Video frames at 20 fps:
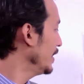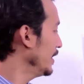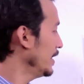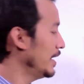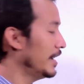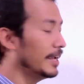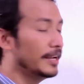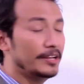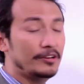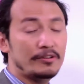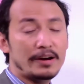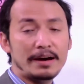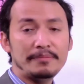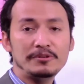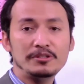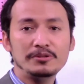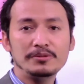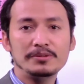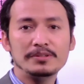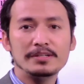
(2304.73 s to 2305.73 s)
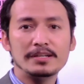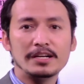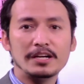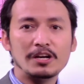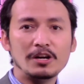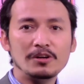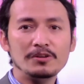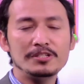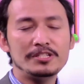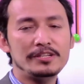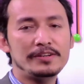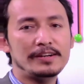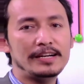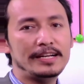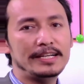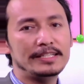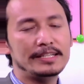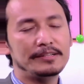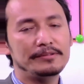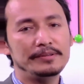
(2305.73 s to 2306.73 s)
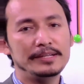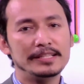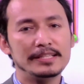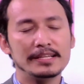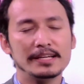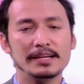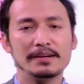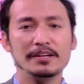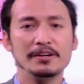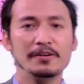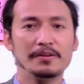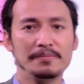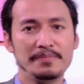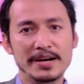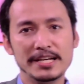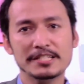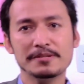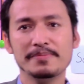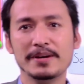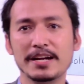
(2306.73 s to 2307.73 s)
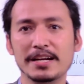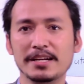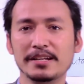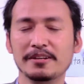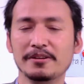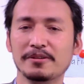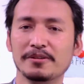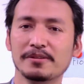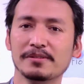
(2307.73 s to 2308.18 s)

and you have to close your letter with your best friend, your